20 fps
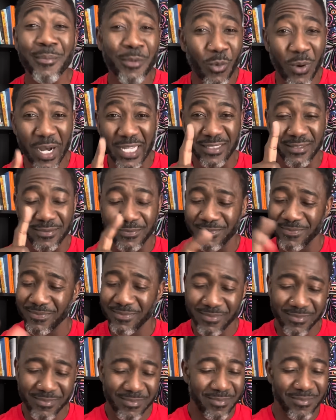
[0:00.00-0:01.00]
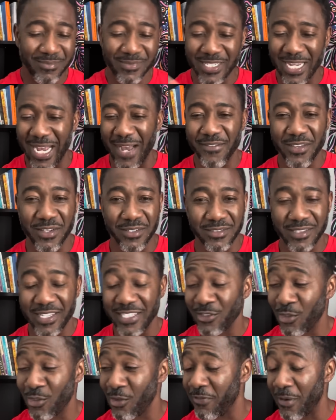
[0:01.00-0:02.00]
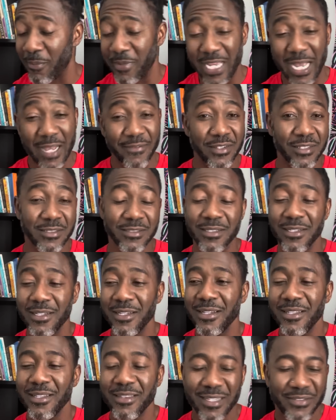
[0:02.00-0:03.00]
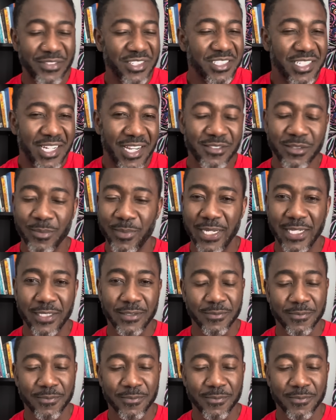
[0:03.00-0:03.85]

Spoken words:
one, the obvious. Let's go from the obvious. Never chase a man.